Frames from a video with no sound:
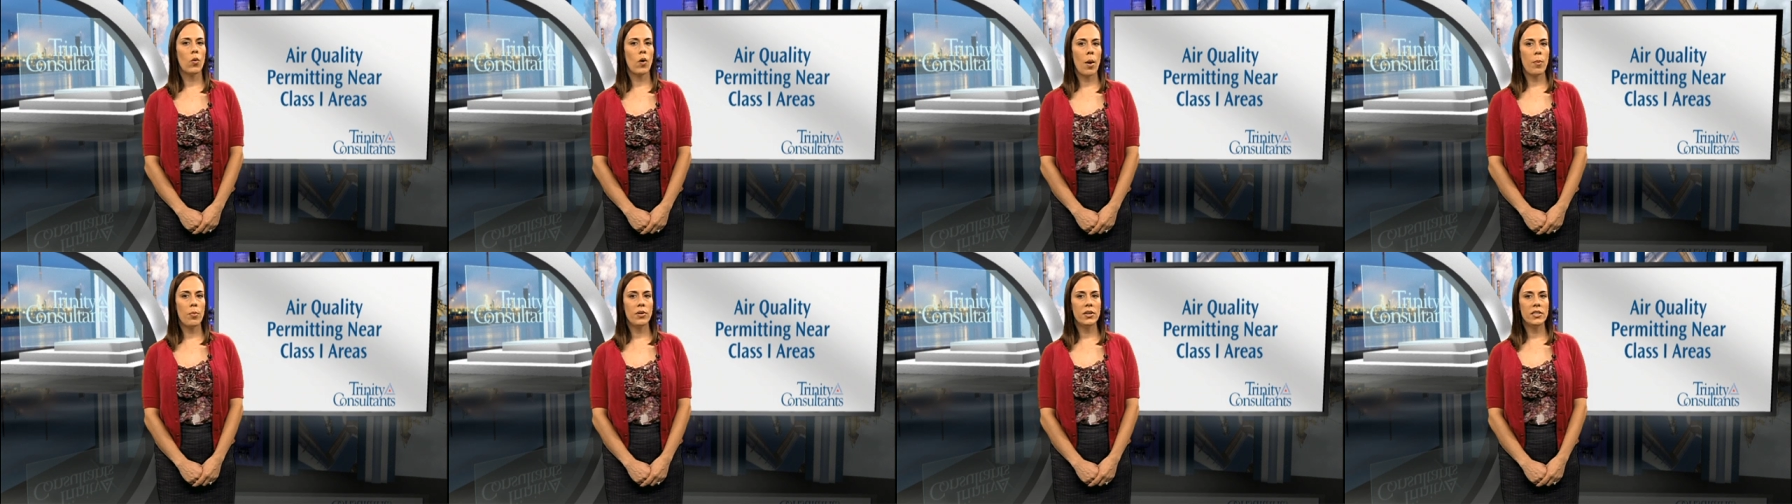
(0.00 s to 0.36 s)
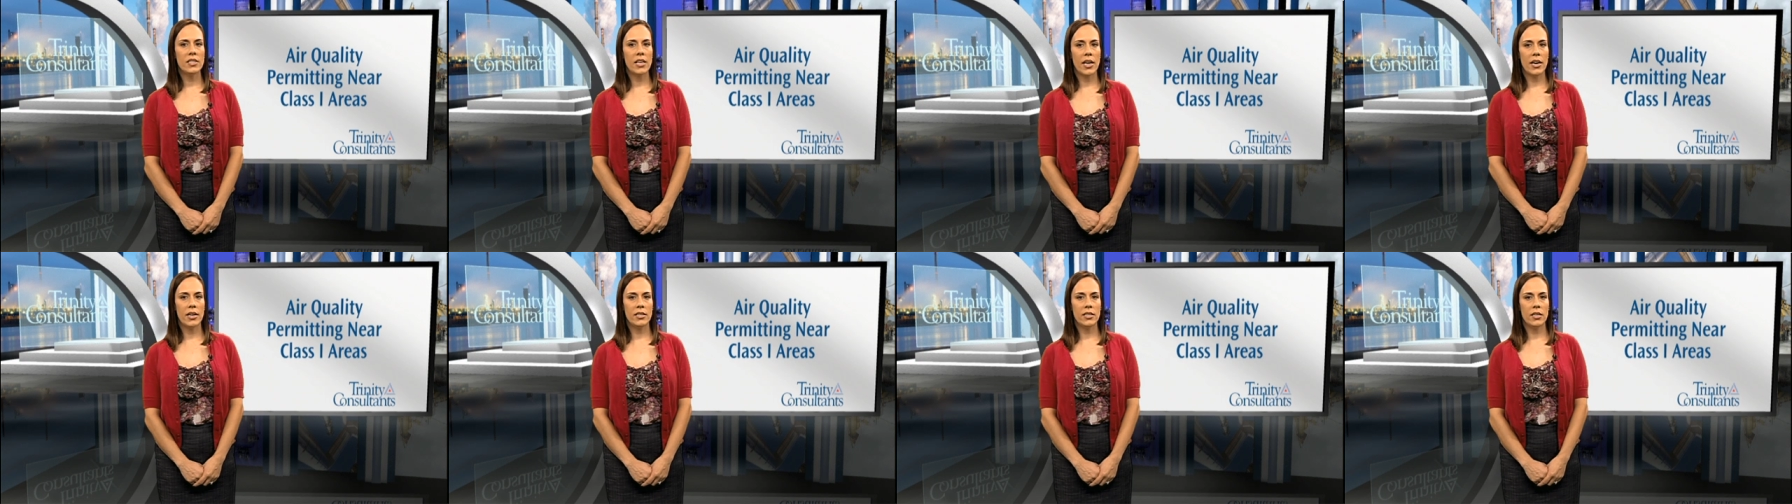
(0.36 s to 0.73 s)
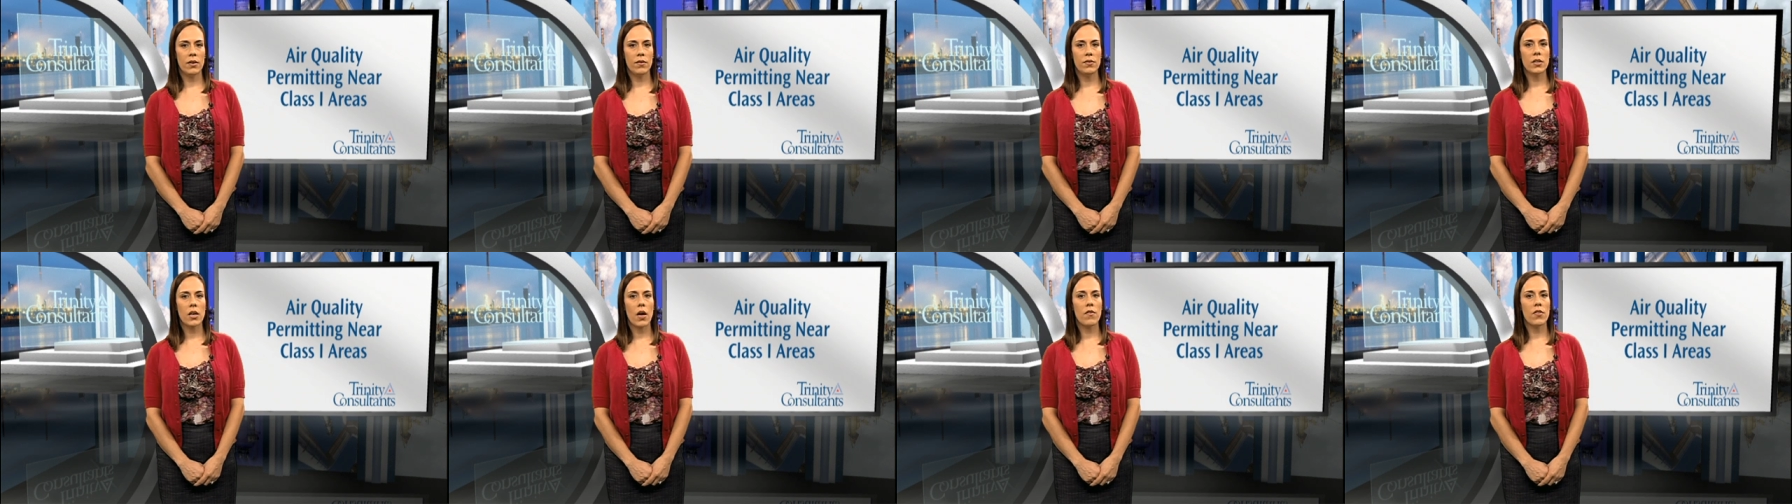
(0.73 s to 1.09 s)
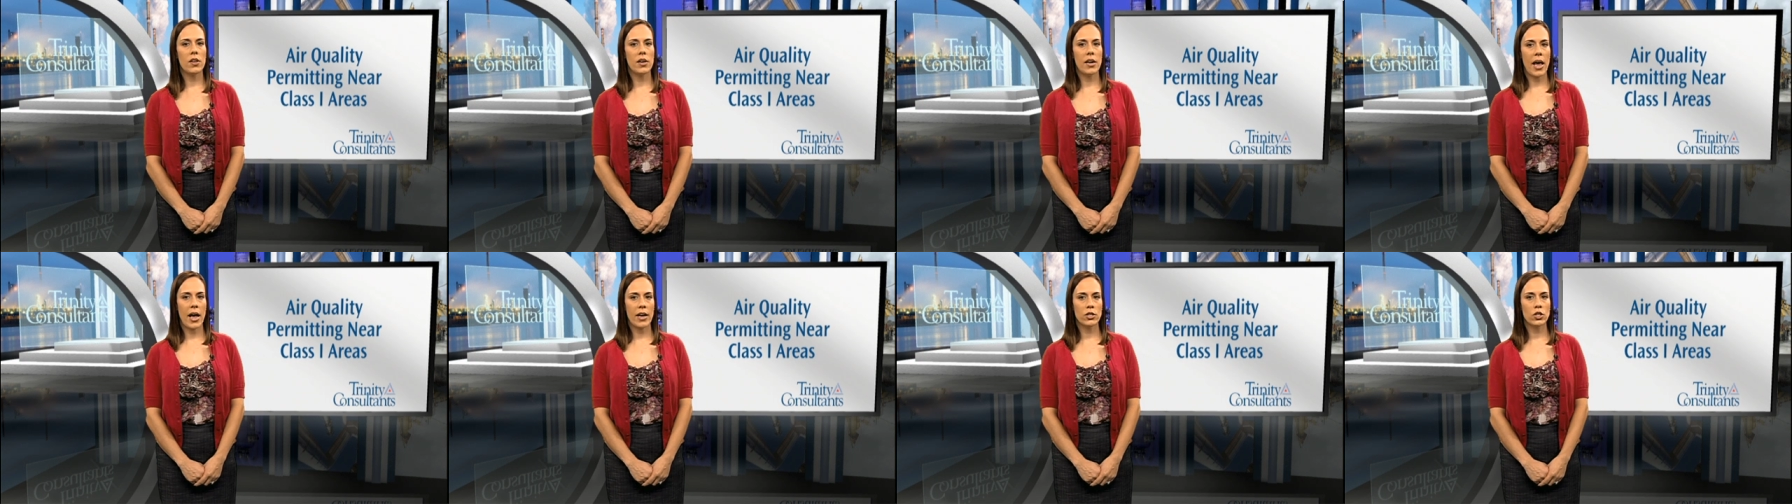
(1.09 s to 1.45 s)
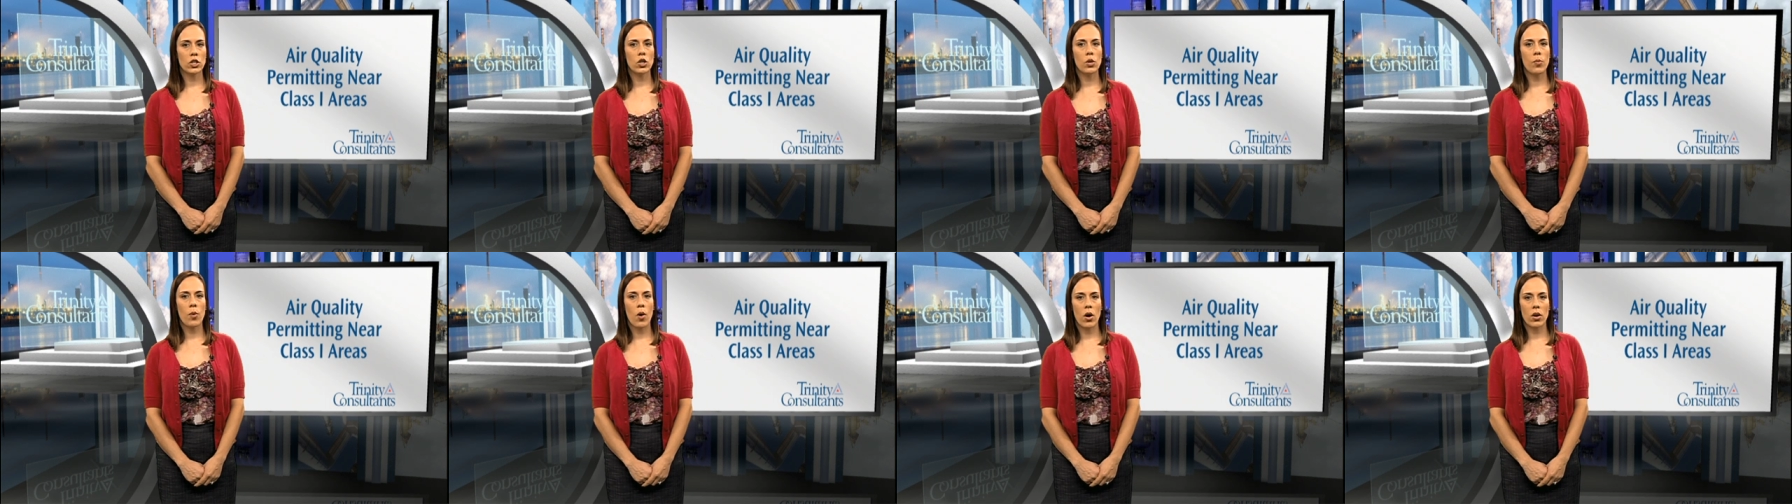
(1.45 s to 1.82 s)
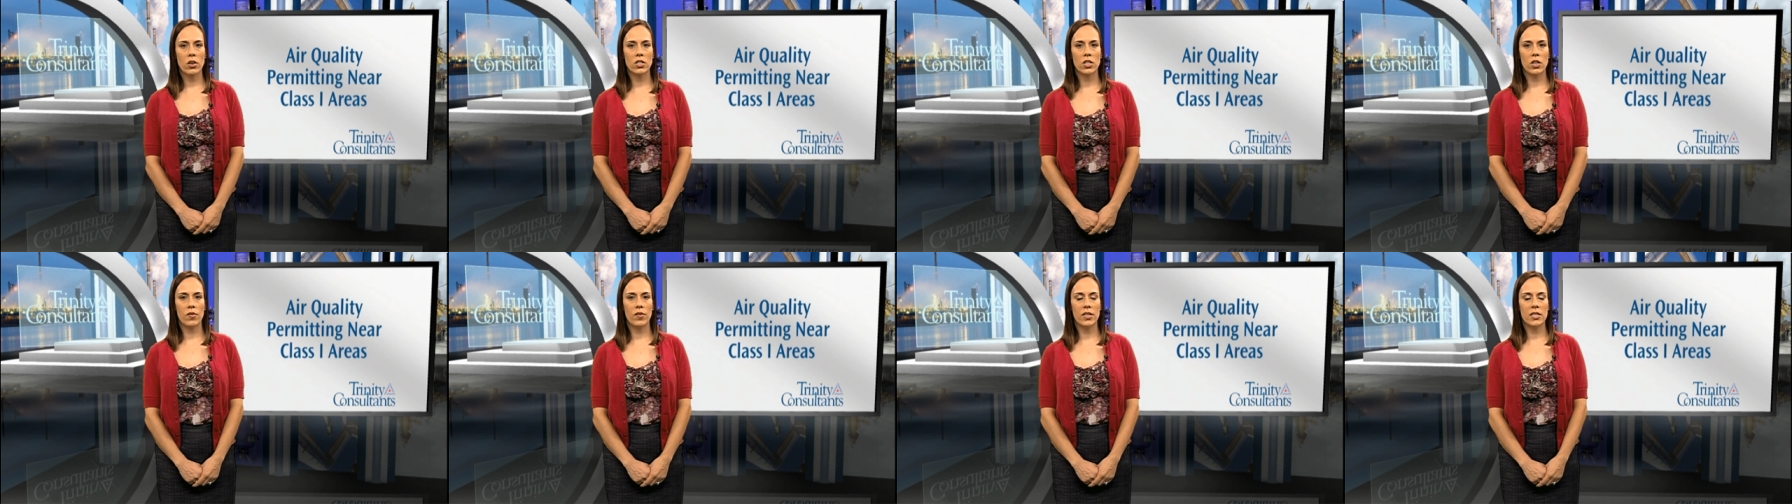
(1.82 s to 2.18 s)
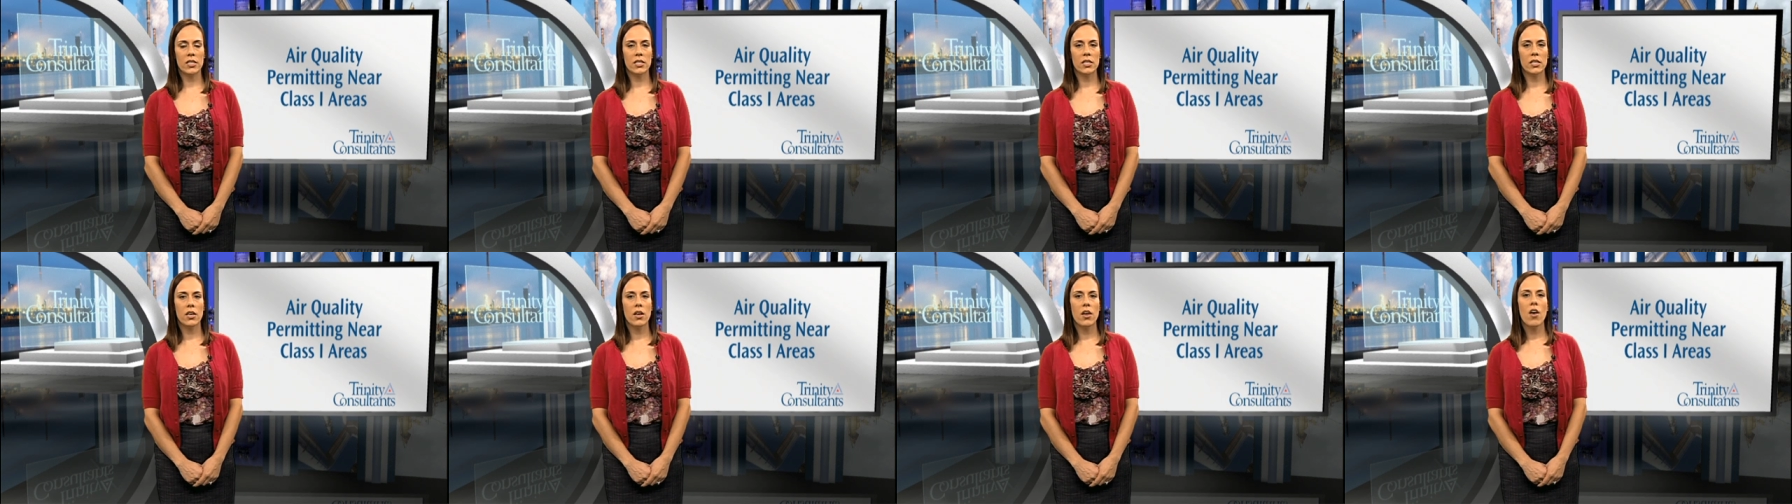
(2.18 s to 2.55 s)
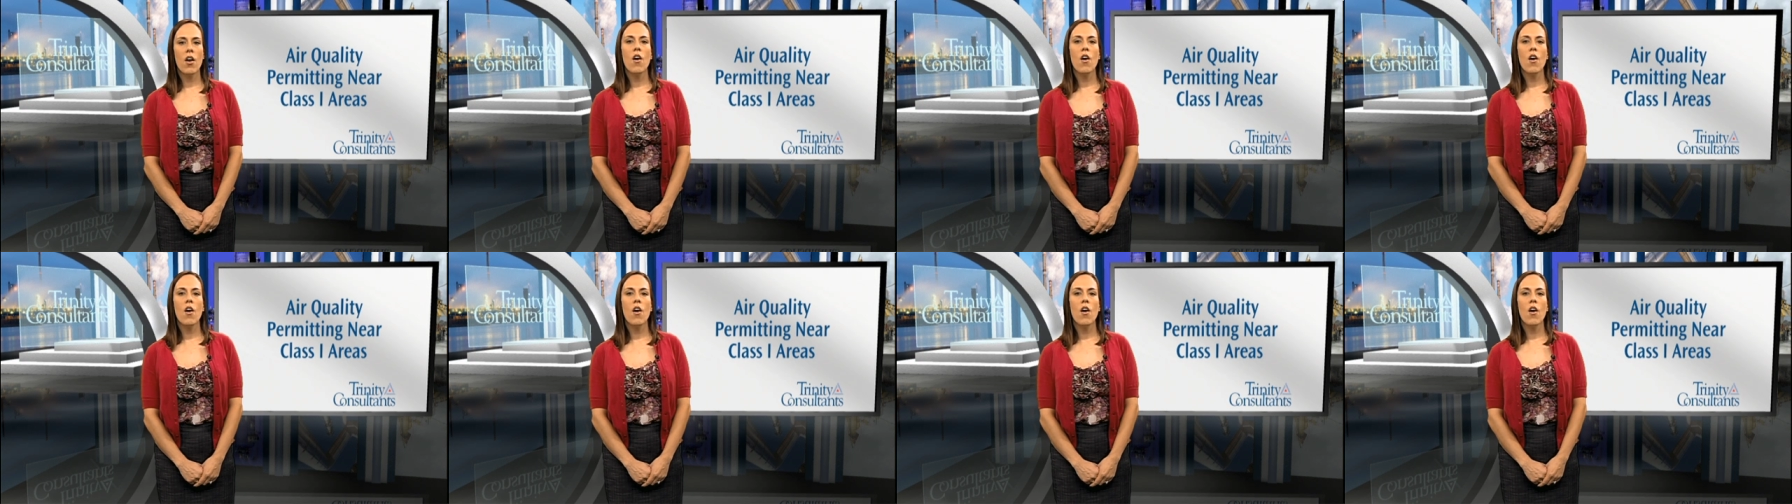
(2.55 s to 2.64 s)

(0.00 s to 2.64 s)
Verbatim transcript: representatives of the National Park Service,